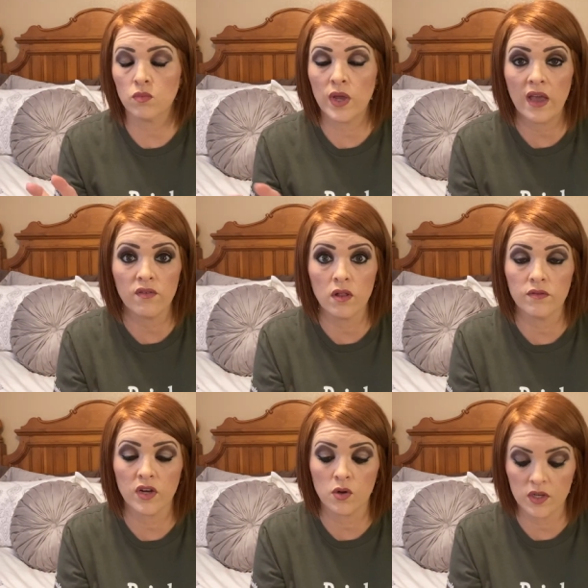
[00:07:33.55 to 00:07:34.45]
we have all of
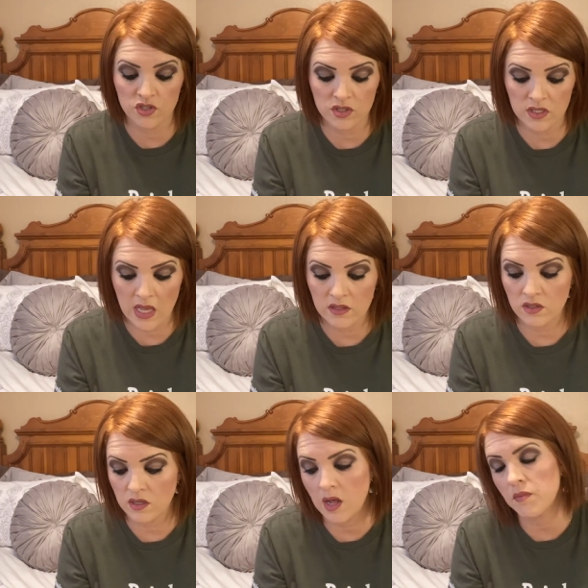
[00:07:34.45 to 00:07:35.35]
our questions
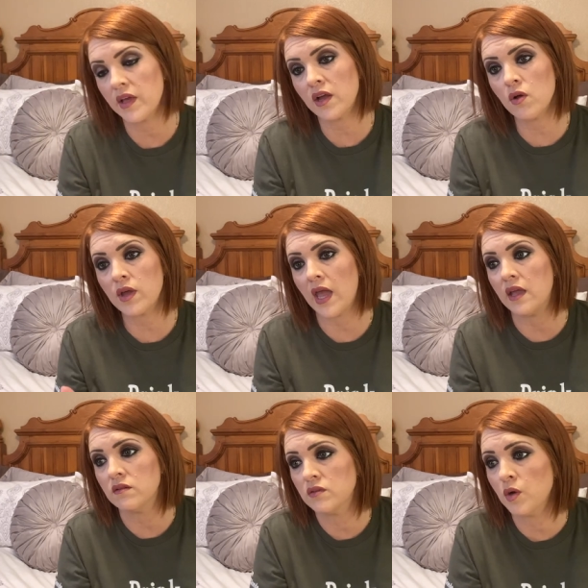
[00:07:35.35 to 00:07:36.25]
answered. I'm like,
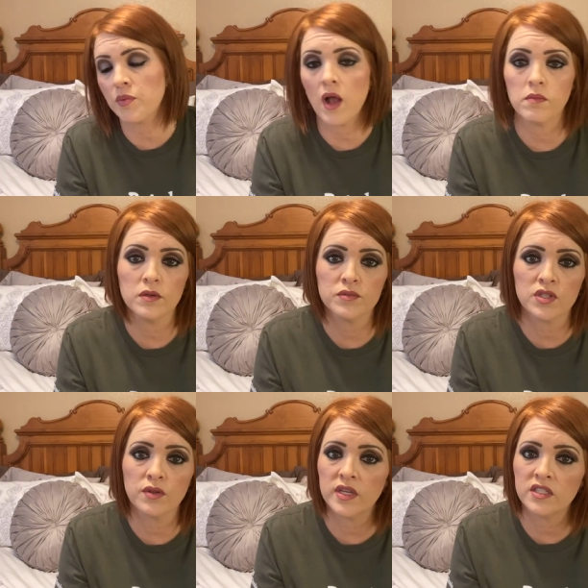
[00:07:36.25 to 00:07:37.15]
okay, no problem.
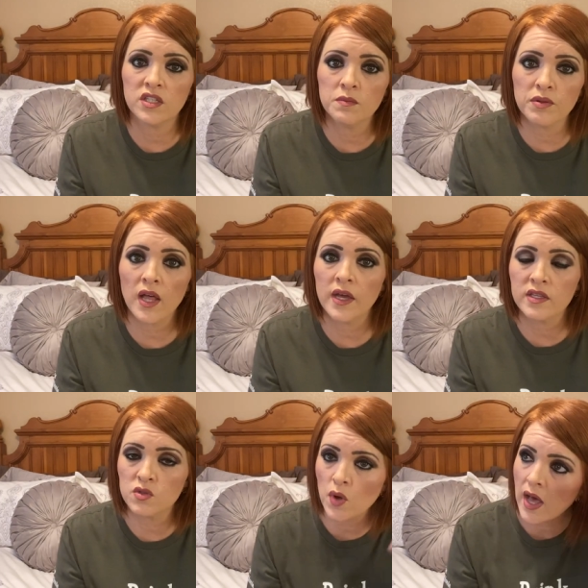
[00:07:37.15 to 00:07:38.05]
So they did blood
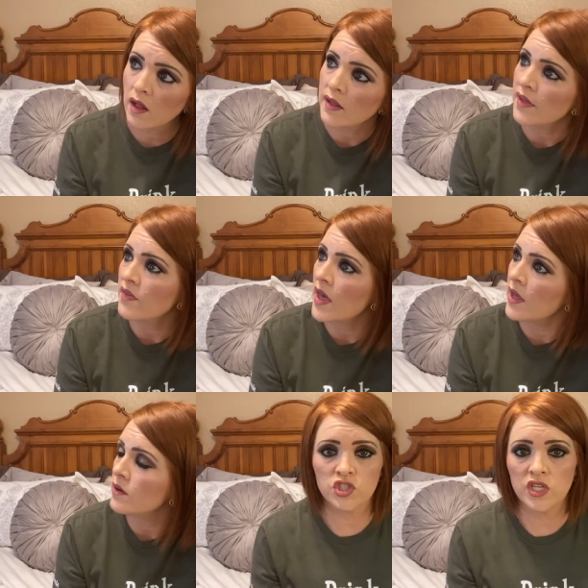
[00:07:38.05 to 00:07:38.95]
as well. And
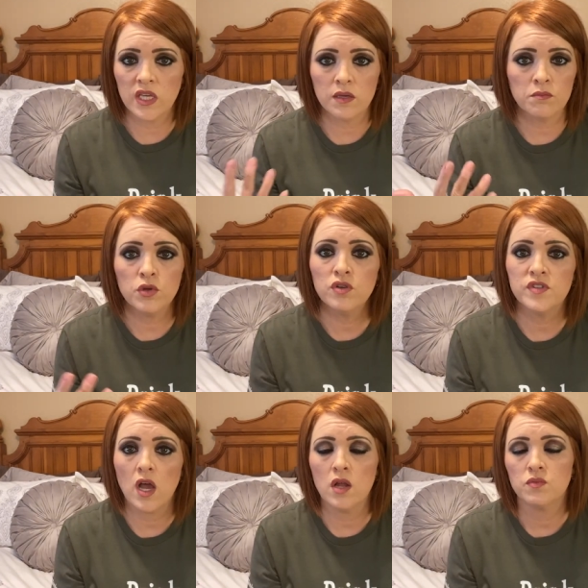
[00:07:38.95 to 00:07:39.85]
then she
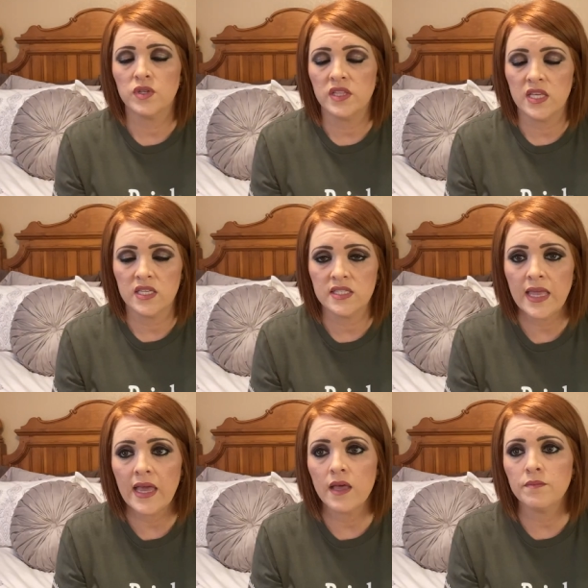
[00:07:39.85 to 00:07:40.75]
moved on with the
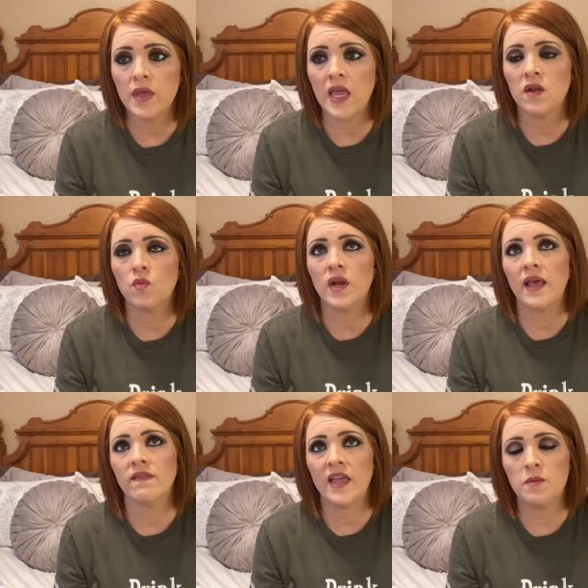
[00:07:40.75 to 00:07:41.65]
exam. And when
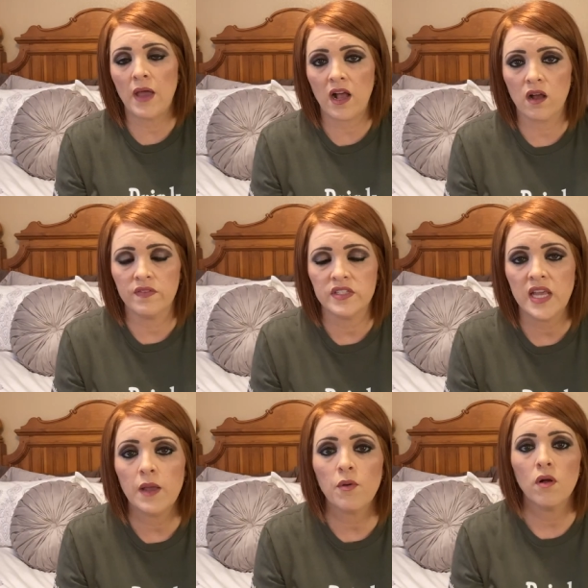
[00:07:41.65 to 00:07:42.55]
I laid back on the
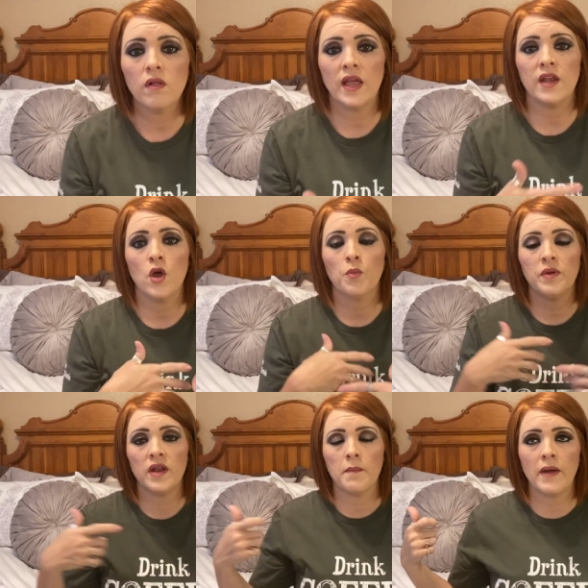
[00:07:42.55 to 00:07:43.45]
table and
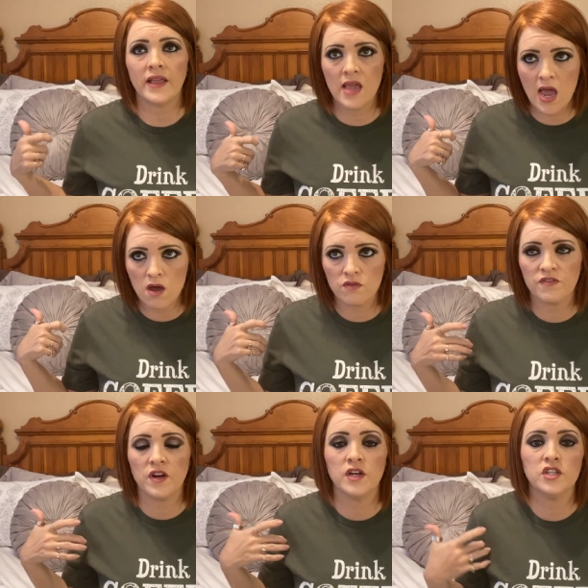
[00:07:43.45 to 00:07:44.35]
opened up my gown
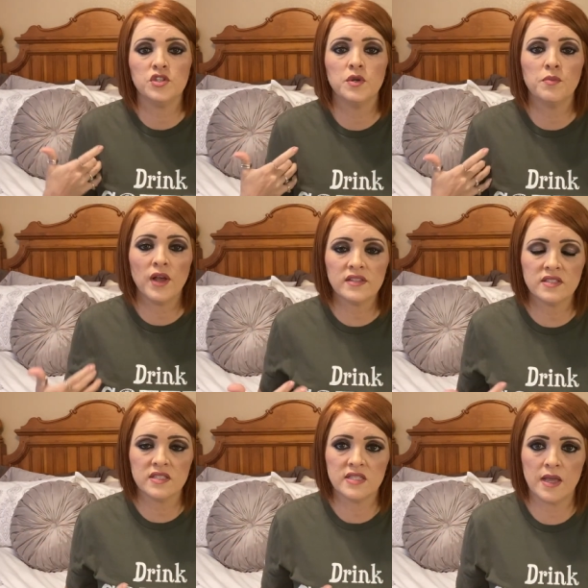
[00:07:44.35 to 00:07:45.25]
for her to do a
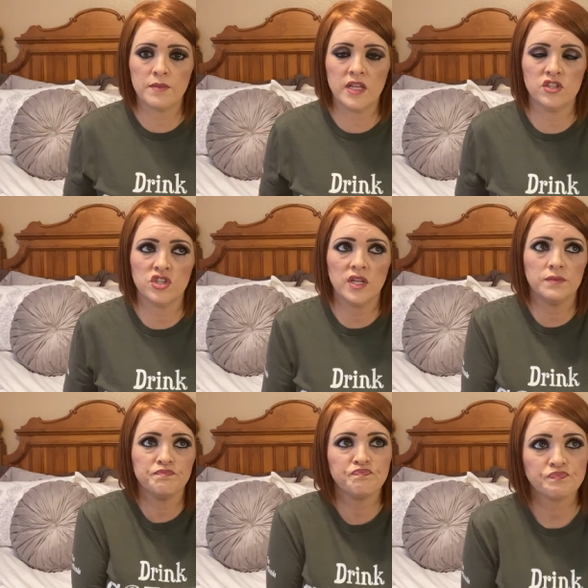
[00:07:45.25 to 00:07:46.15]
breast
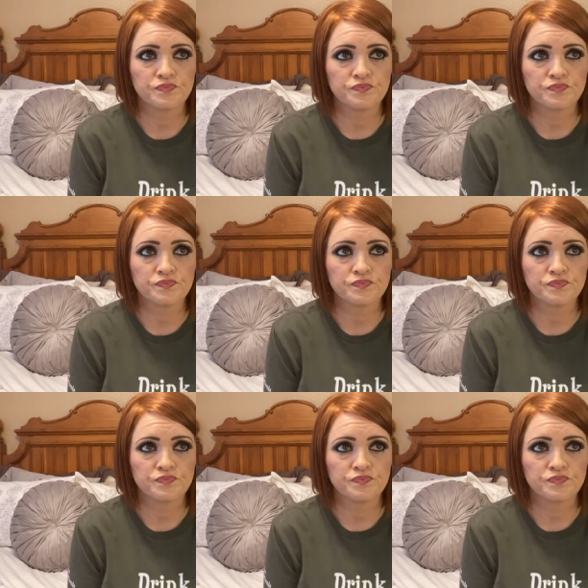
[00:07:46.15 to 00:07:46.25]
examination,